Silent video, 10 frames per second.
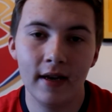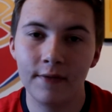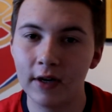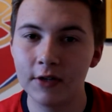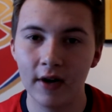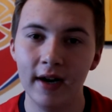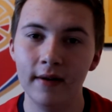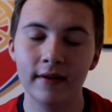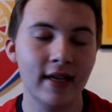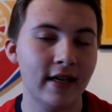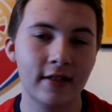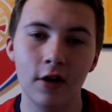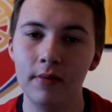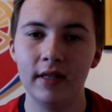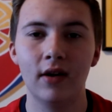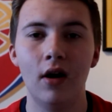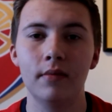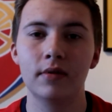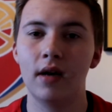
frustrating. Said it so many times.